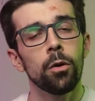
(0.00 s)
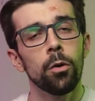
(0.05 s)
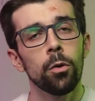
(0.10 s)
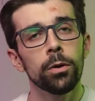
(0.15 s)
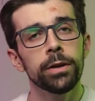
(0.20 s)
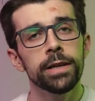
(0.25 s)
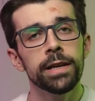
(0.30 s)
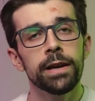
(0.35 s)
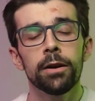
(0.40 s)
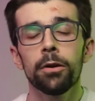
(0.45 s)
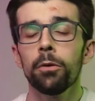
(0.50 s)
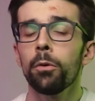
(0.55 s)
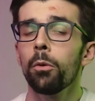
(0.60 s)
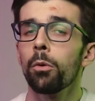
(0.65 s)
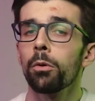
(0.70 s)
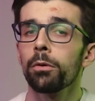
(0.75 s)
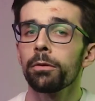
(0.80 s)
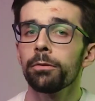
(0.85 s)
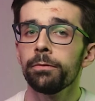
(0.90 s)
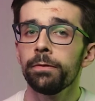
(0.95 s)
audio
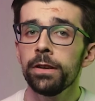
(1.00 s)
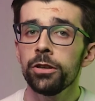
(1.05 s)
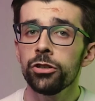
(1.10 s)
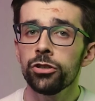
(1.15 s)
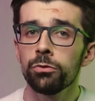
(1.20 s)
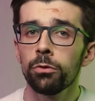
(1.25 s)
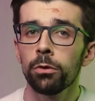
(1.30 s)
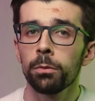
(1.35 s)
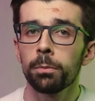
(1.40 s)
or visual